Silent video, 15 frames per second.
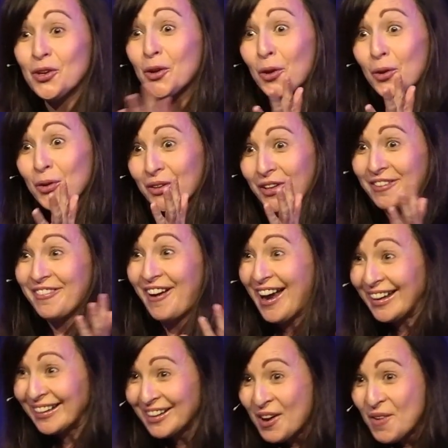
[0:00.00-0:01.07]
Google it,
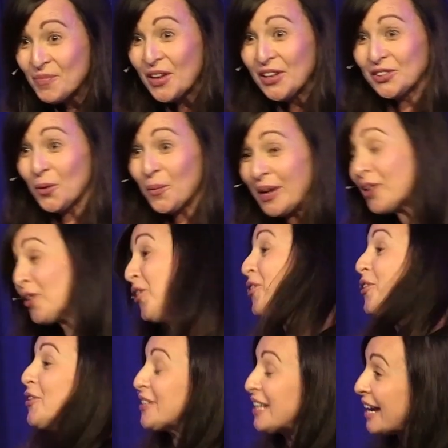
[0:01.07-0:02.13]
right? So we
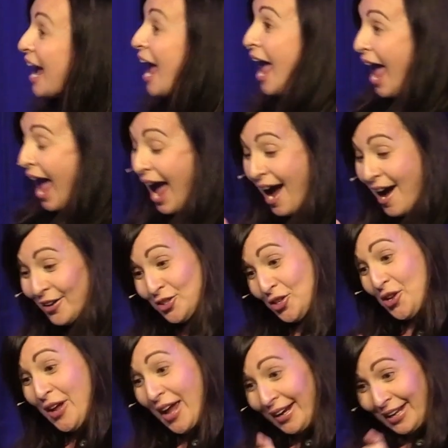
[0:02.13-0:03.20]
Googled, how do
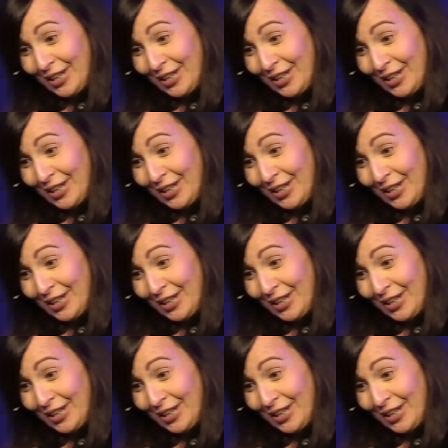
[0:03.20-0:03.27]
you get